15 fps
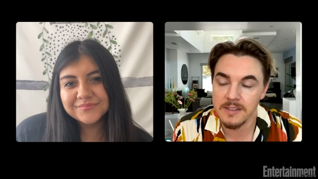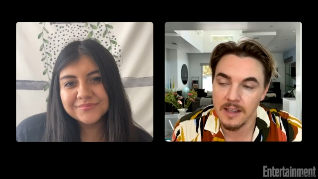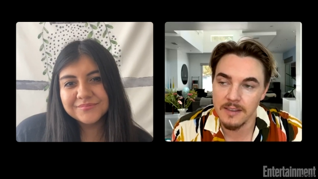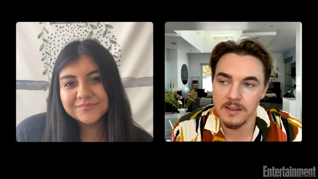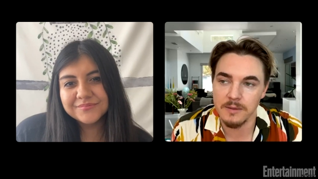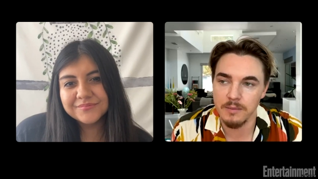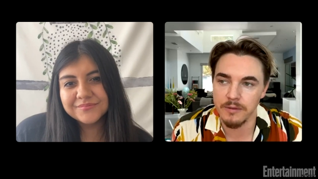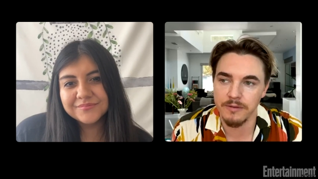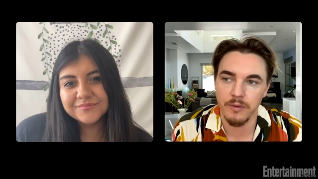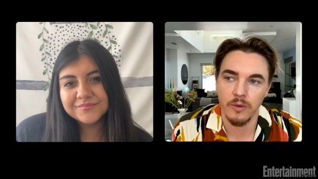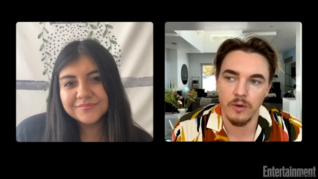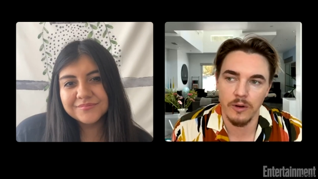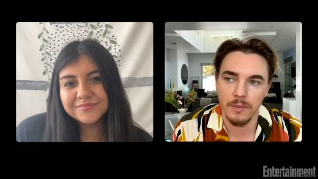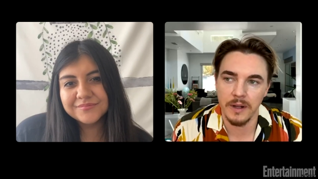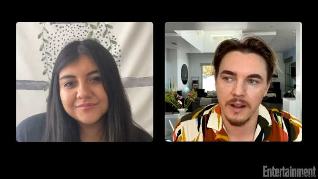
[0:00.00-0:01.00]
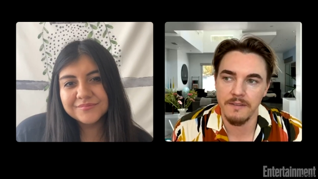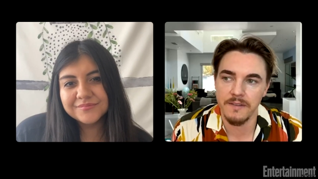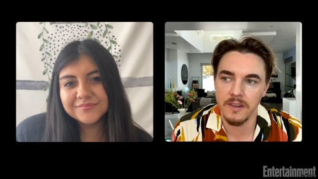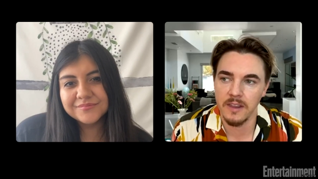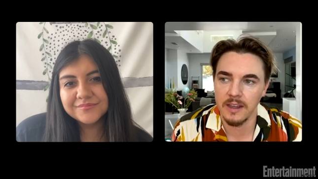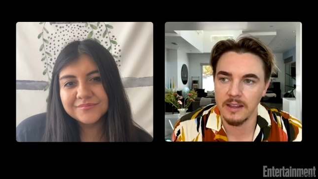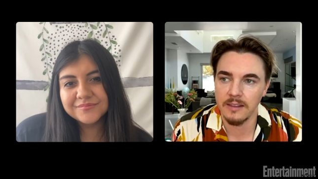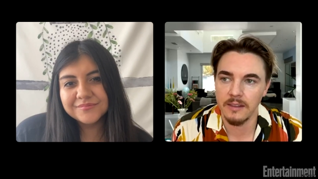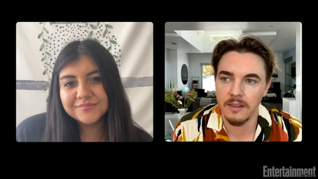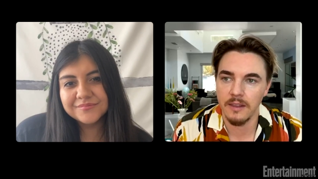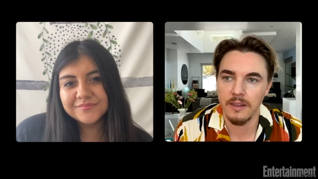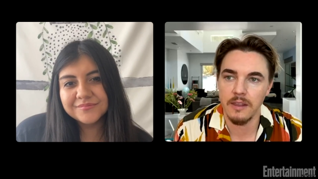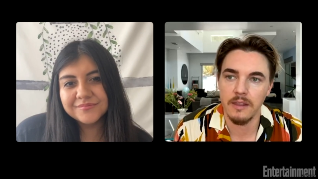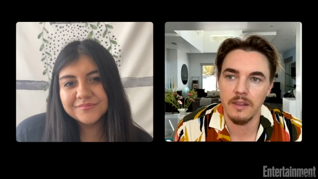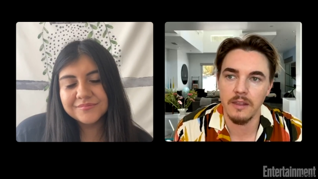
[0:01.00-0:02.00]
Speaker 1: said this before, but I feel like
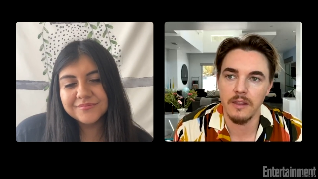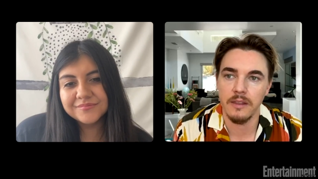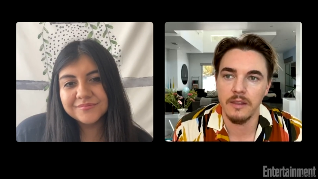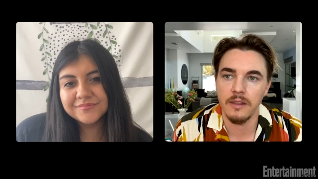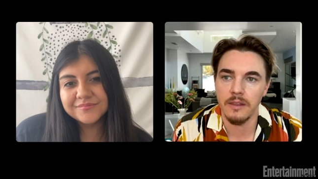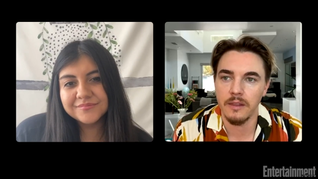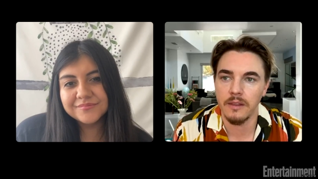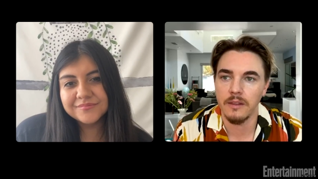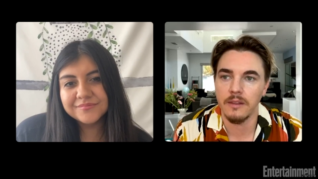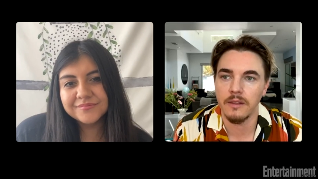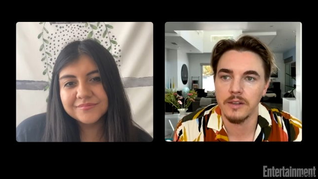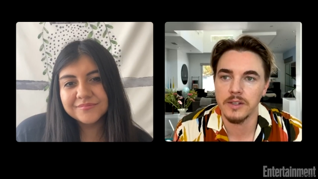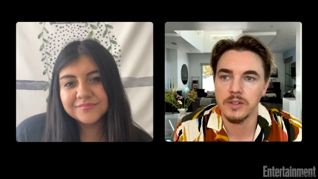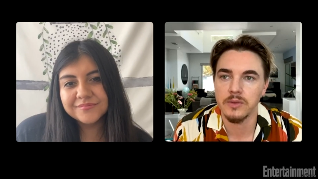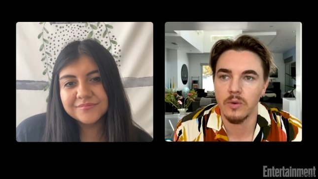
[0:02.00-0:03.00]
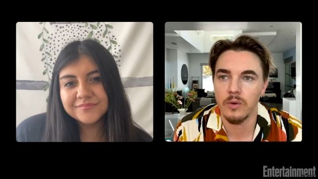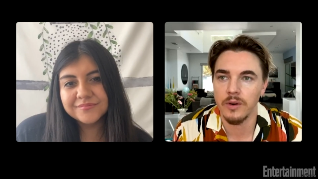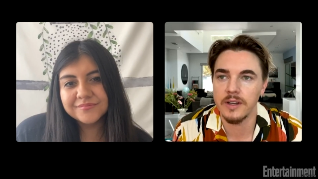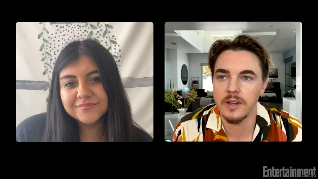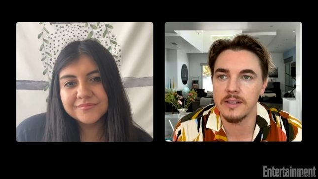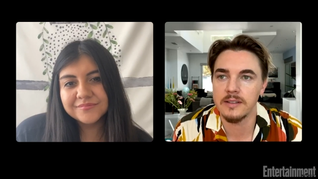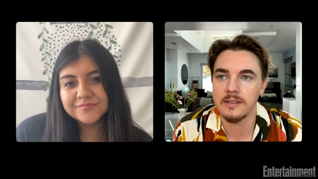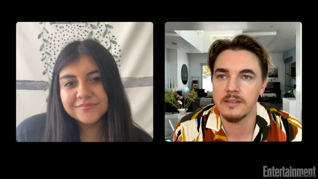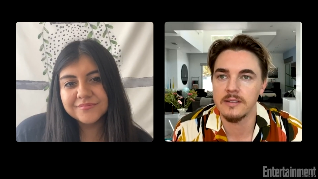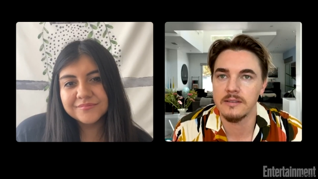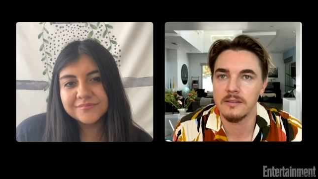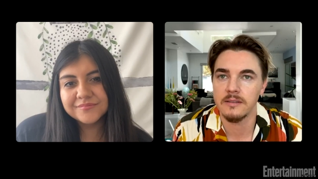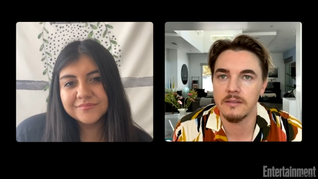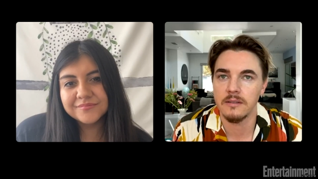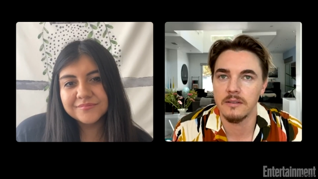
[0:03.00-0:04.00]
the
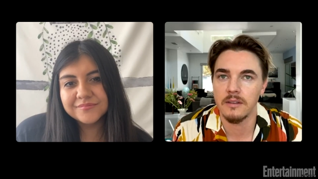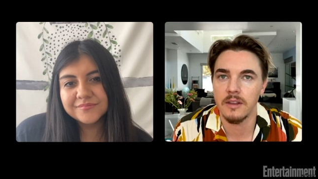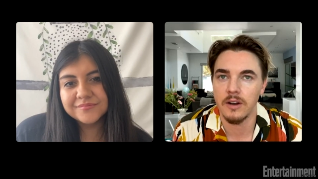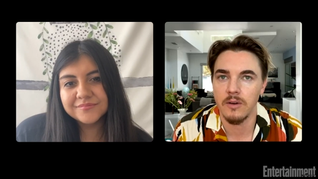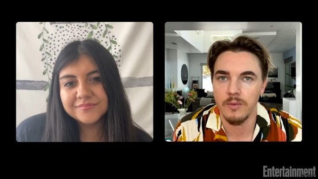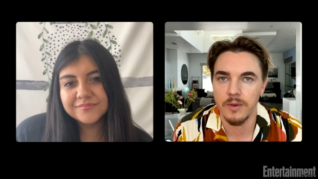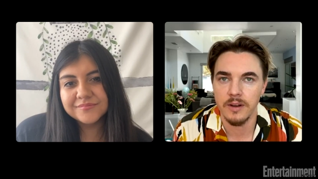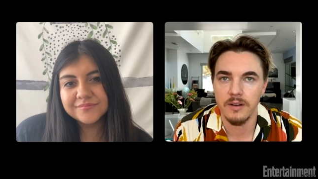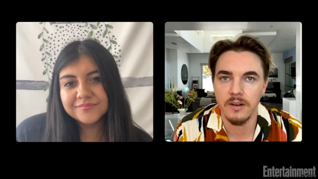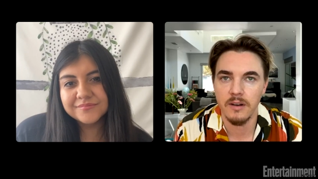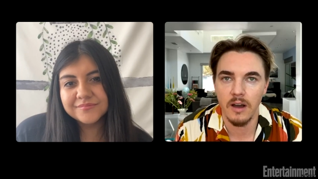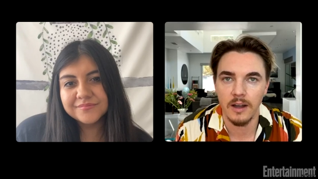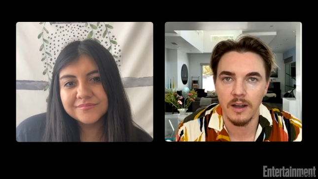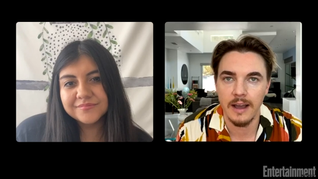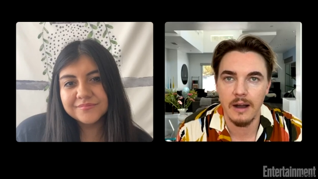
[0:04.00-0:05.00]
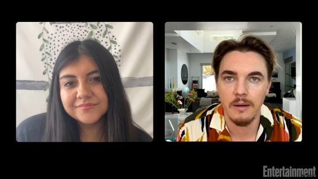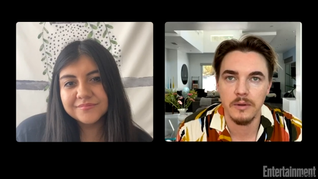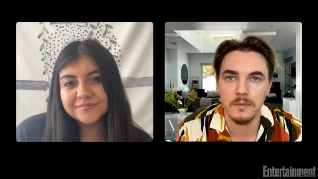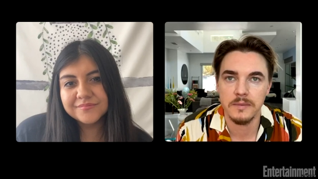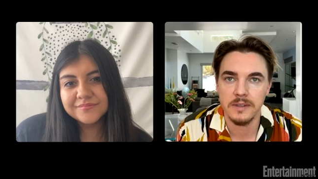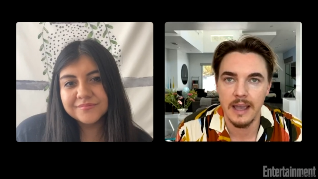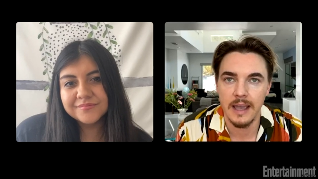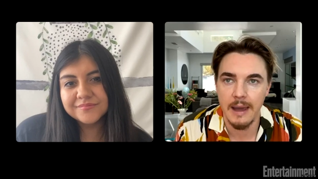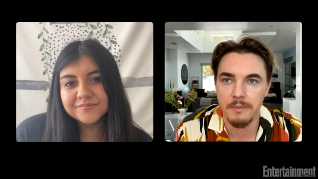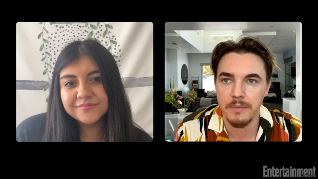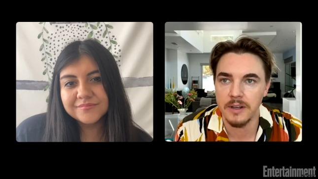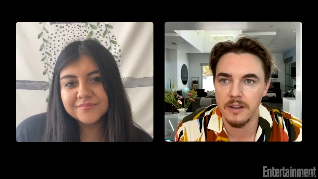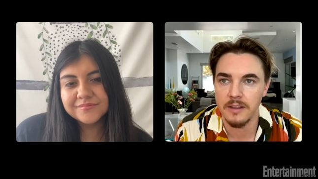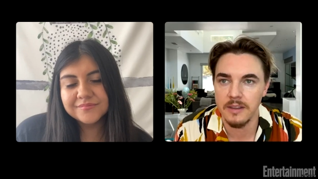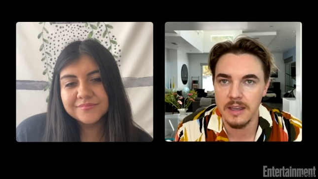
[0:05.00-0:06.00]
stories that are written on albums
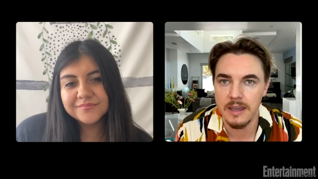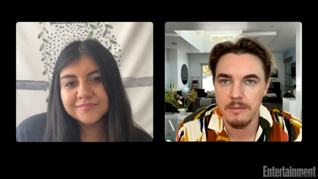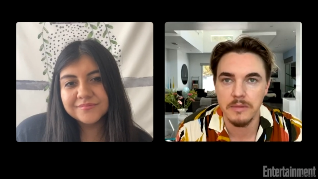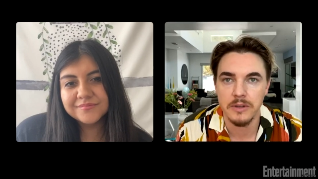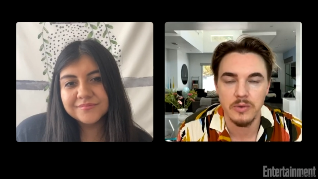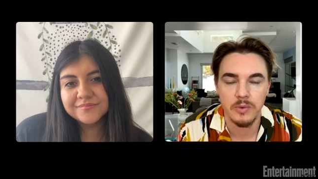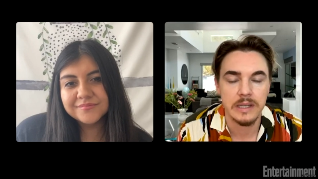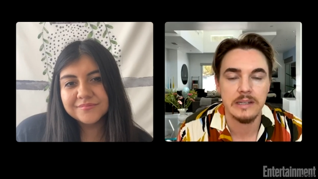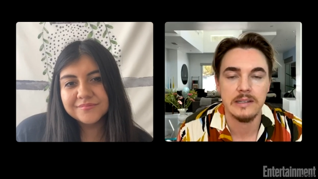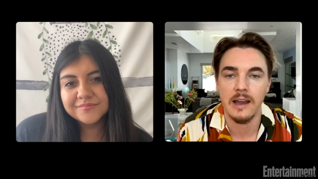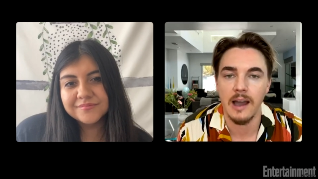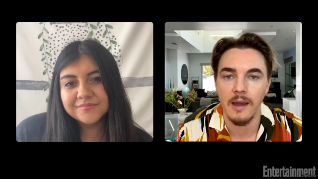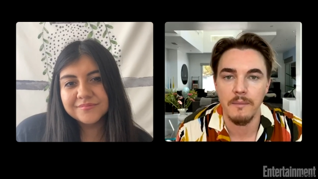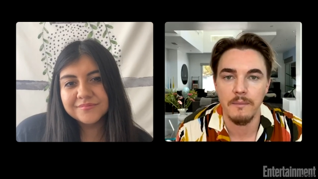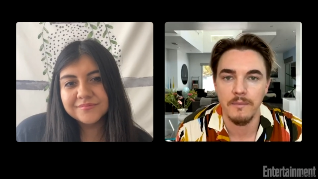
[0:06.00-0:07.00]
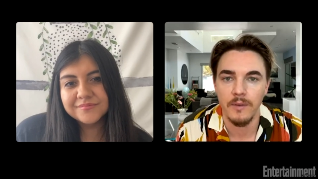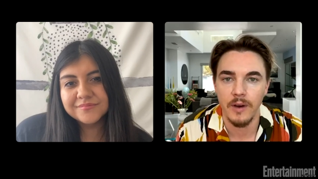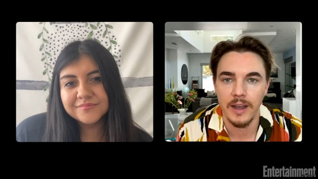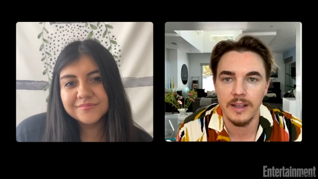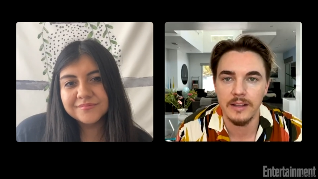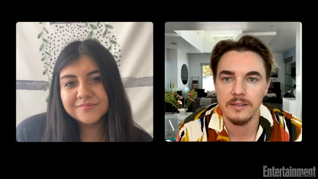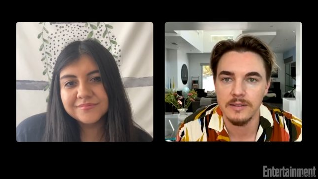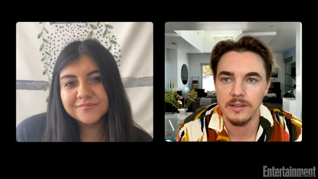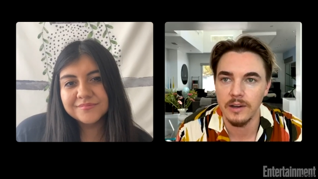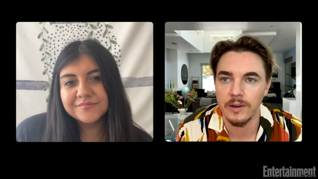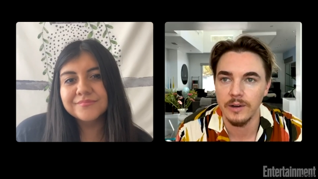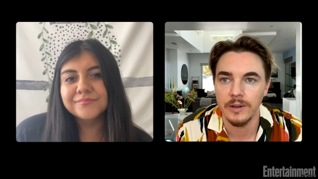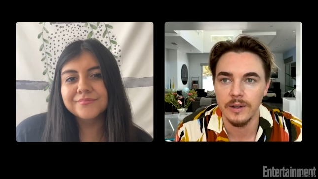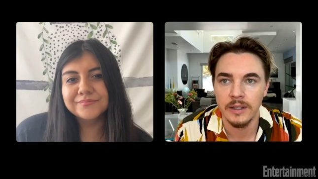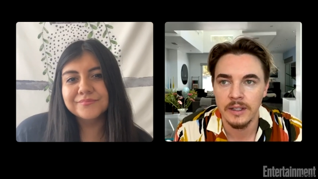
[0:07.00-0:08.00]
happen in the in-between time, right?
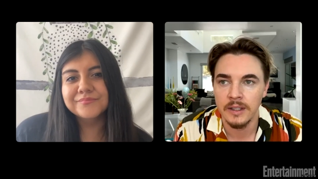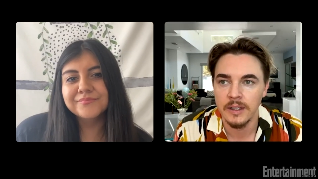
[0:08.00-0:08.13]
So